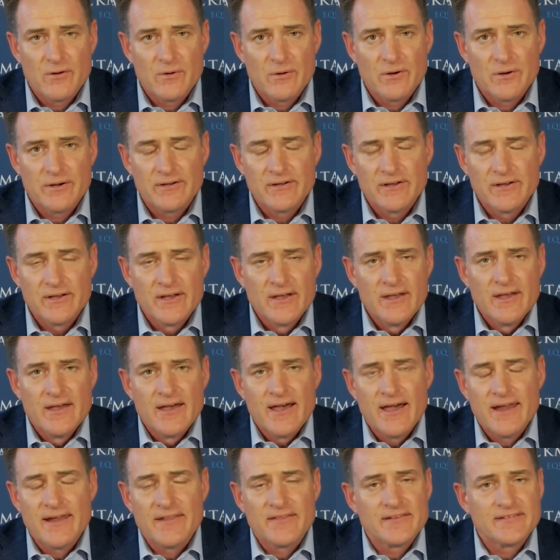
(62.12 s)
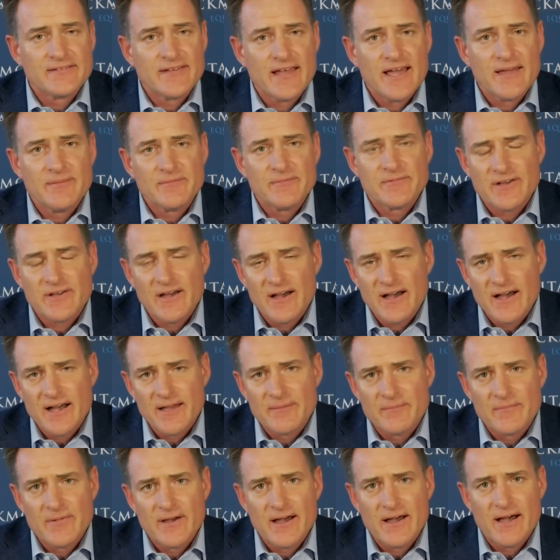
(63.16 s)
forward. And at the same
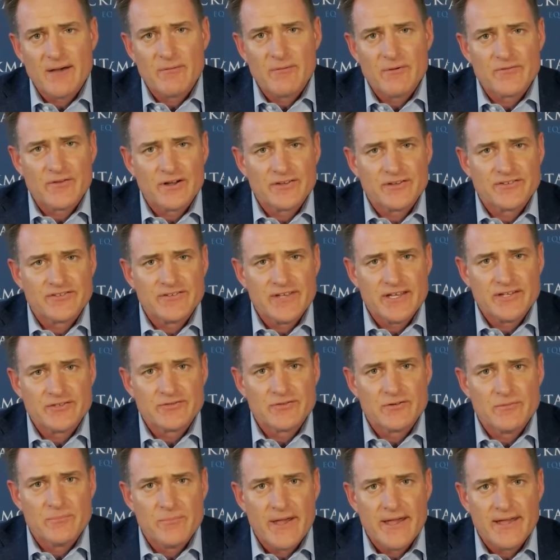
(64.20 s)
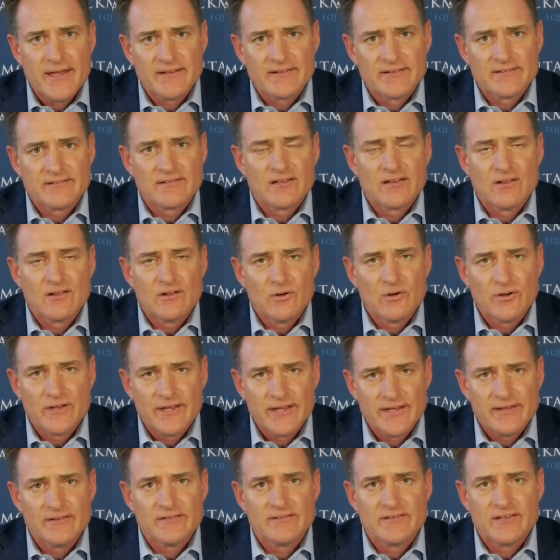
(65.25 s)
time, we've got central banks
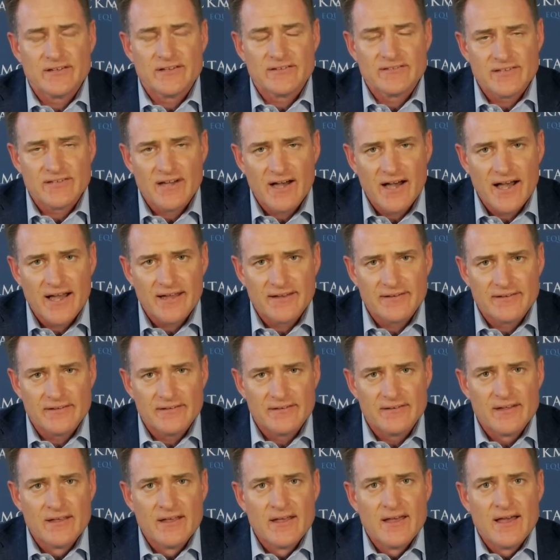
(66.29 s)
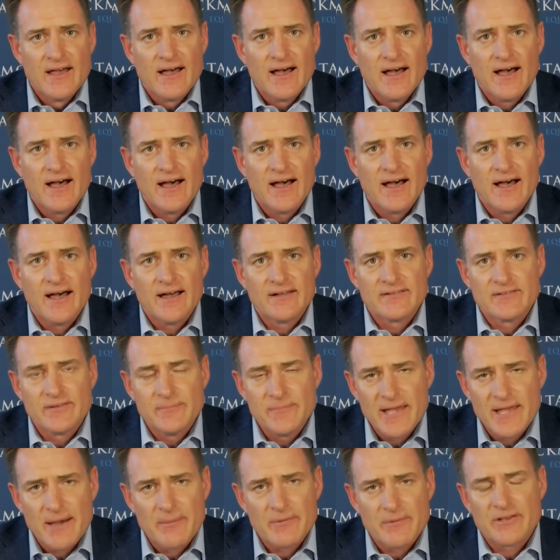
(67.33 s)
looking to tighten to
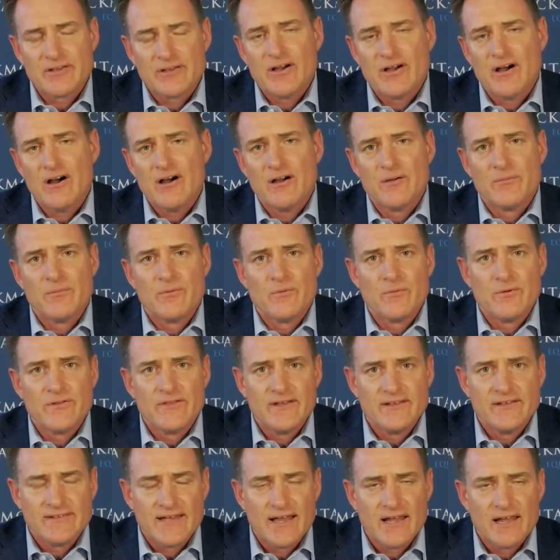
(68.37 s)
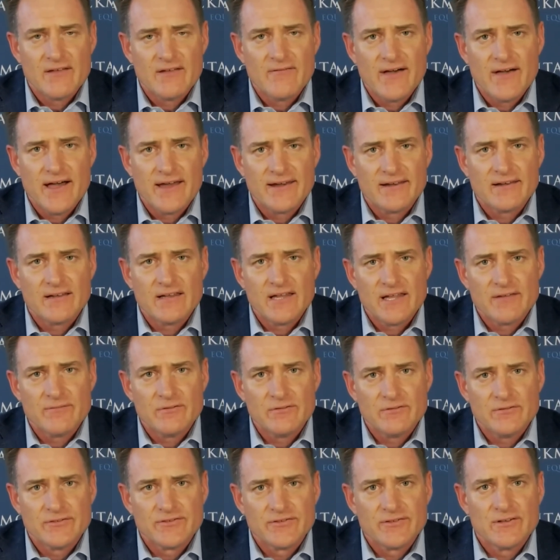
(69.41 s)
be able to cope with these elevated
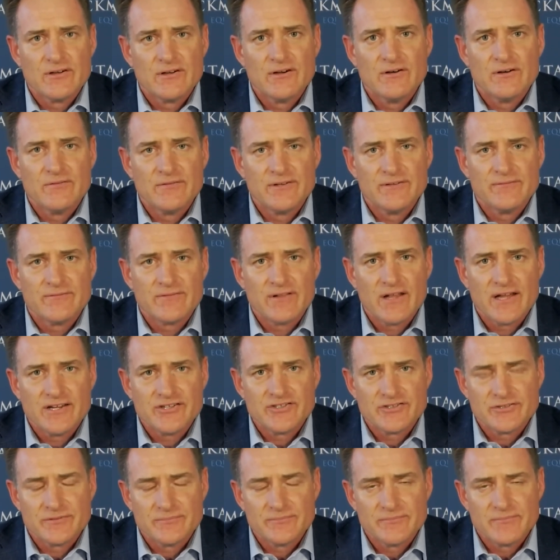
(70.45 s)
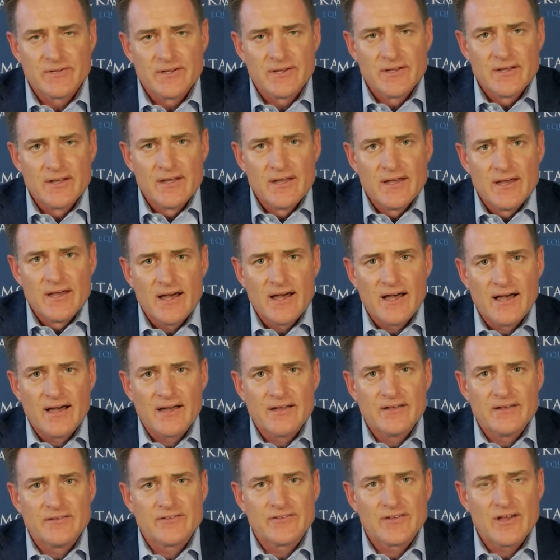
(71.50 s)
levels of inflation.
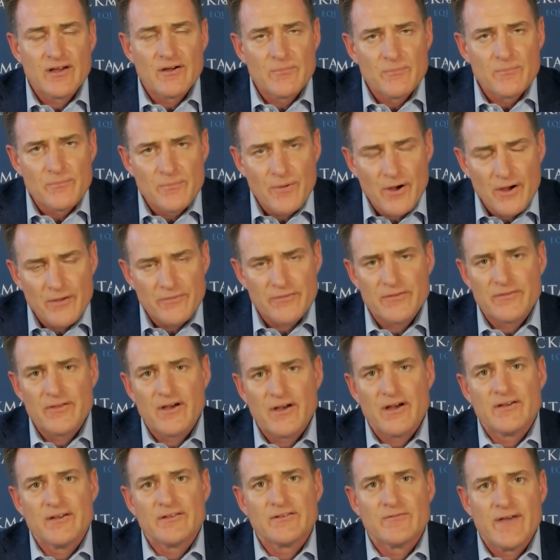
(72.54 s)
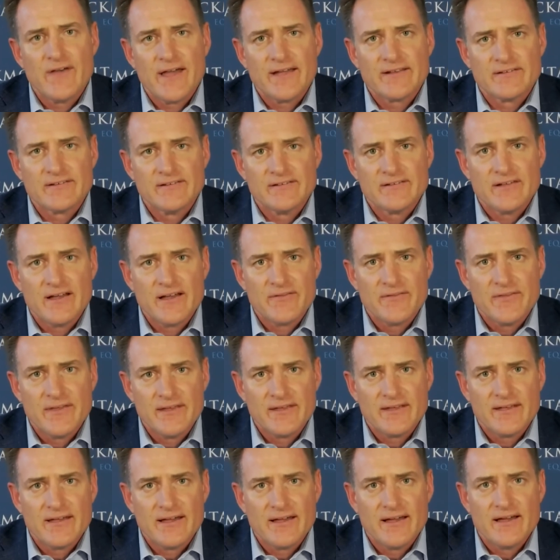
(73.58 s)
And so both of those factors, I
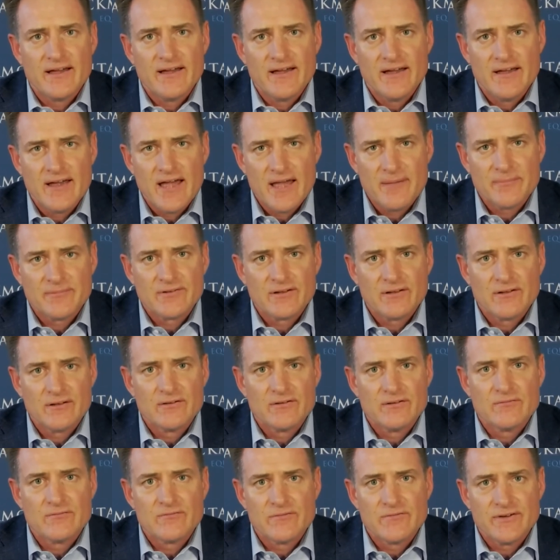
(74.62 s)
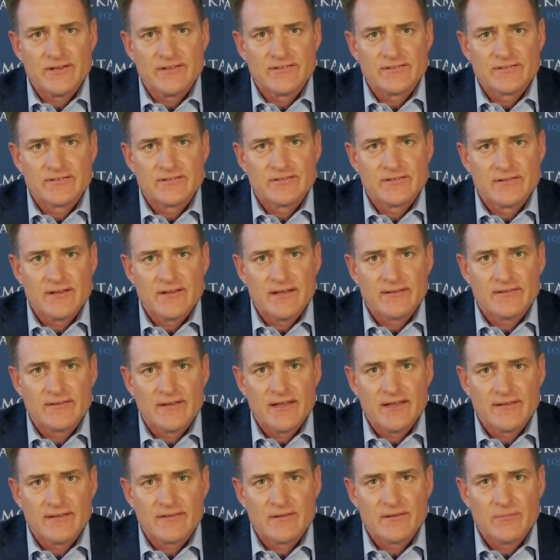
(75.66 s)
think, are absolute risks
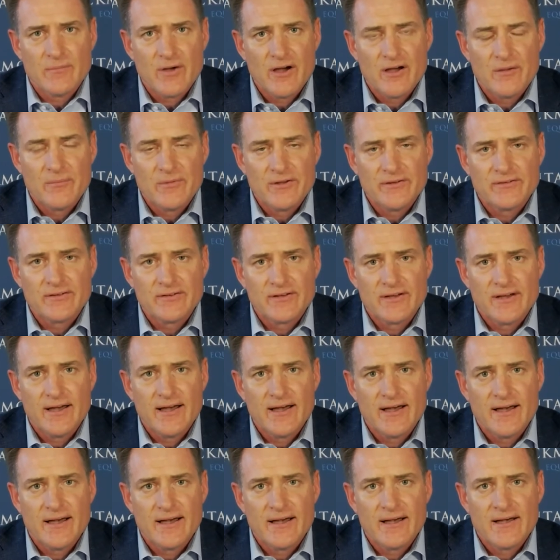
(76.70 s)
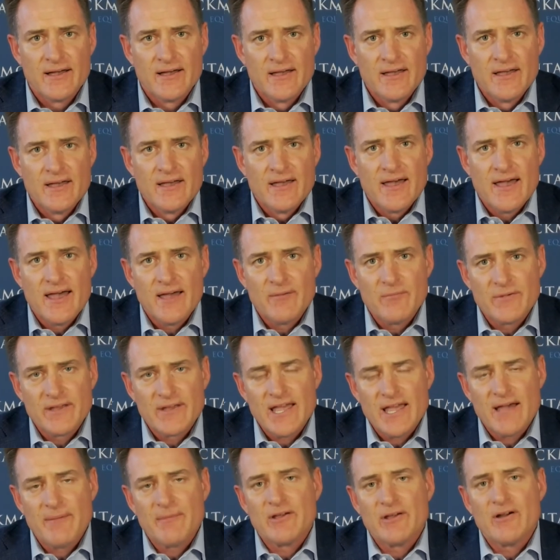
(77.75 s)
at the moment. And we're
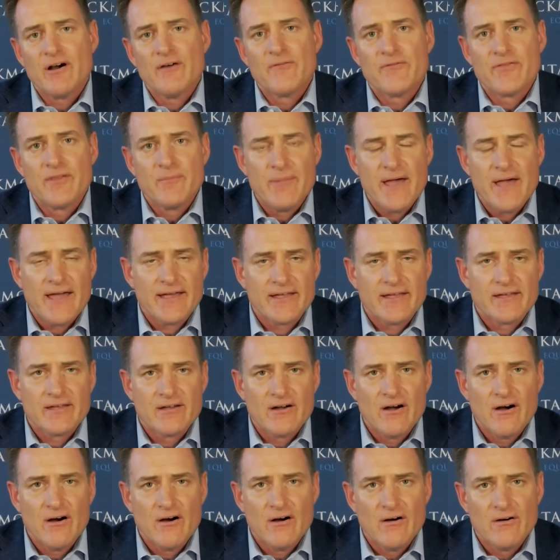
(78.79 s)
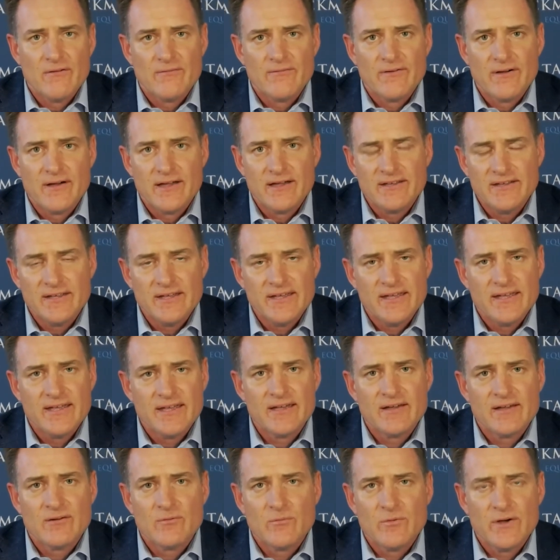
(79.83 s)
coming off the back of a
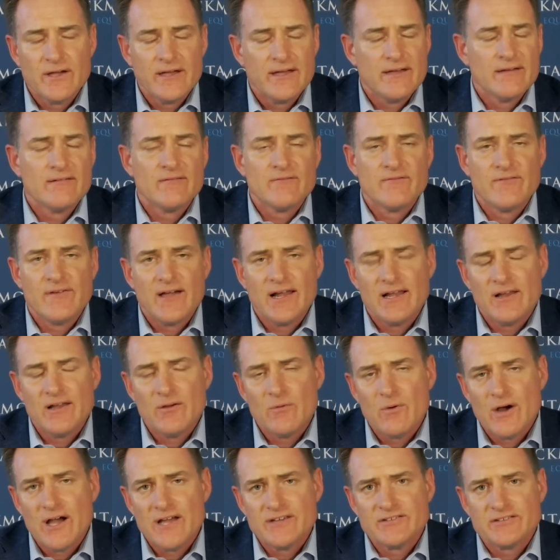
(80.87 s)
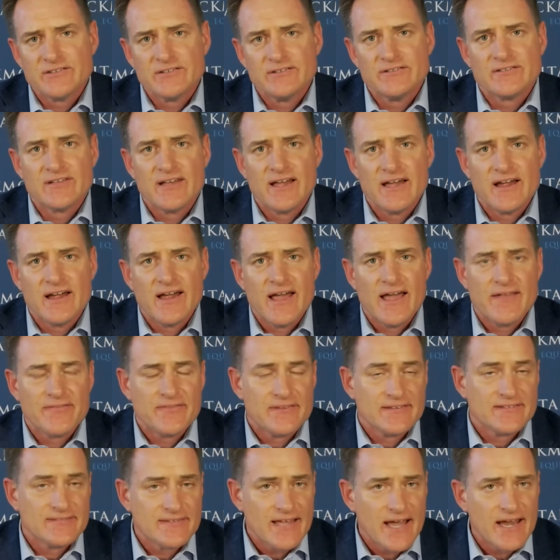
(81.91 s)
year where valuations at
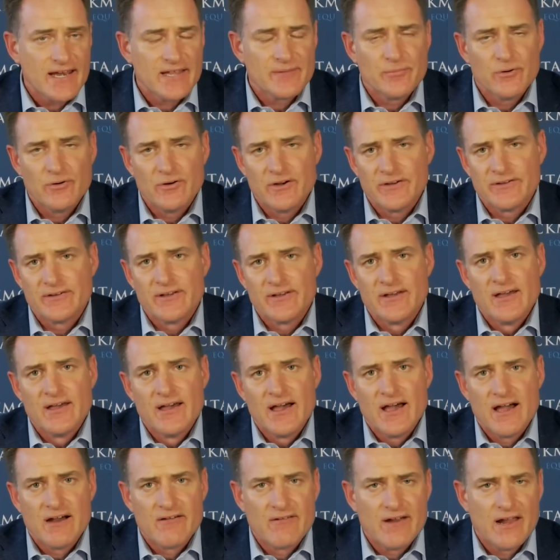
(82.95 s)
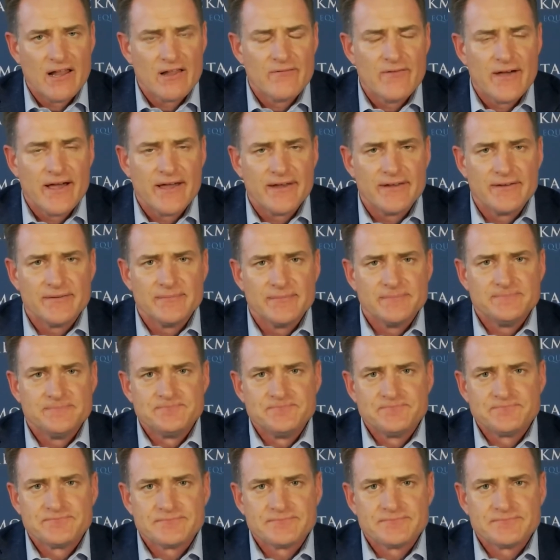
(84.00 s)
the starting point are elevated.